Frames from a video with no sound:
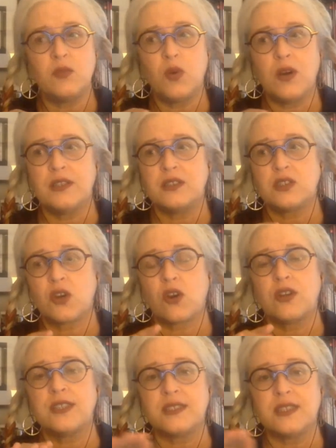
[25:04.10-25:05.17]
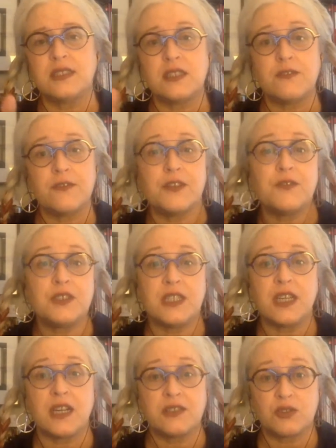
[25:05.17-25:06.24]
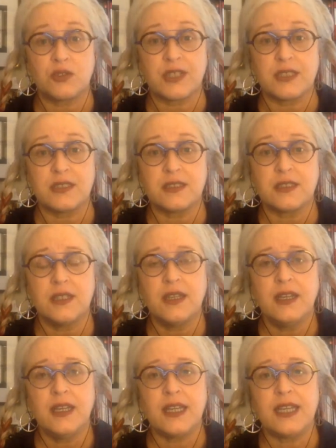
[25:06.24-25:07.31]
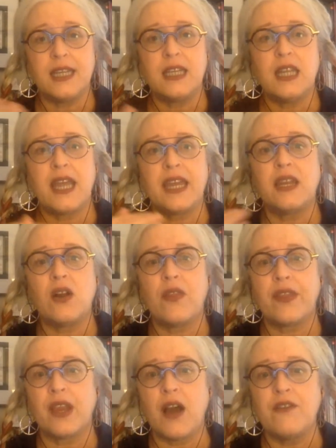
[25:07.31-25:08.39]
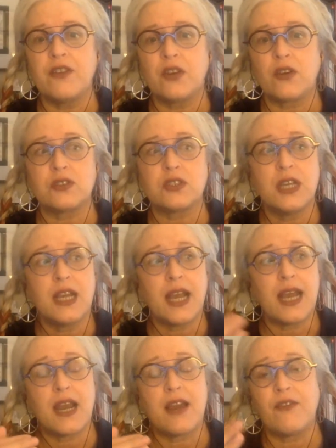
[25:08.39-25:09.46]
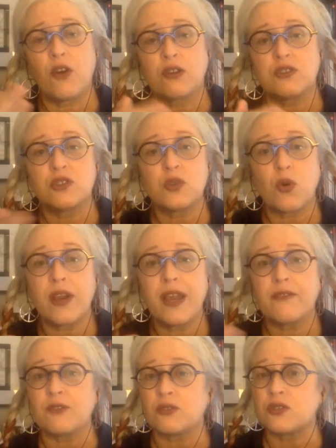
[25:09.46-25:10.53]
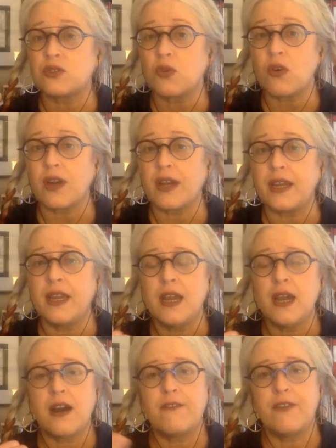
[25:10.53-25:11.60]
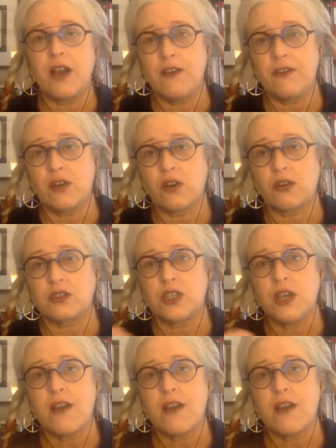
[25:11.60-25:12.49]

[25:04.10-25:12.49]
was turn us into 50 countries. He laid it on the governors. And I've heard story after story of governors